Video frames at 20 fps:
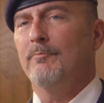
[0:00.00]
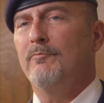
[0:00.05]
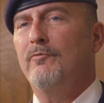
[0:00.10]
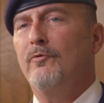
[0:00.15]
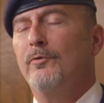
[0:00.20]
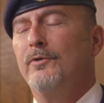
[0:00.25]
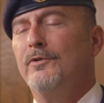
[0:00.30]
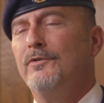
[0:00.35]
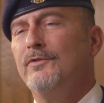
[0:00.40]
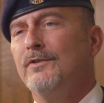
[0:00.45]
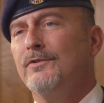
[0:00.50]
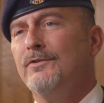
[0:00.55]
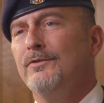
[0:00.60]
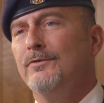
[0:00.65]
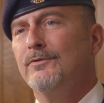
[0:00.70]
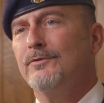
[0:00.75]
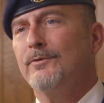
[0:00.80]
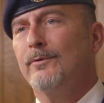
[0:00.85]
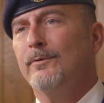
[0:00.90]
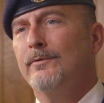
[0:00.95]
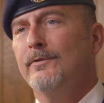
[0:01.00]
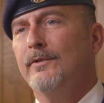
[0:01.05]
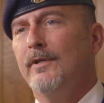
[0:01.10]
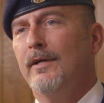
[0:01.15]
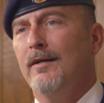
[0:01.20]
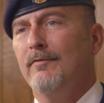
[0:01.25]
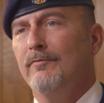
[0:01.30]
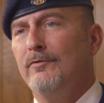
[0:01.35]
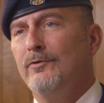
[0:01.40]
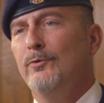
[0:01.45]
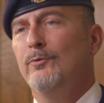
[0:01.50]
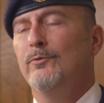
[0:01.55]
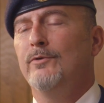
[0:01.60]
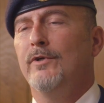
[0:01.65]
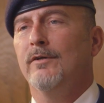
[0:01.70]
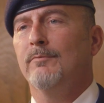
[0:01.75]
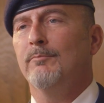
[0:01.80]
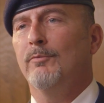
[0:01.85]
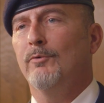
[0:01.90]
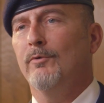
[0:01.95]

I'm 46 years old. I have two young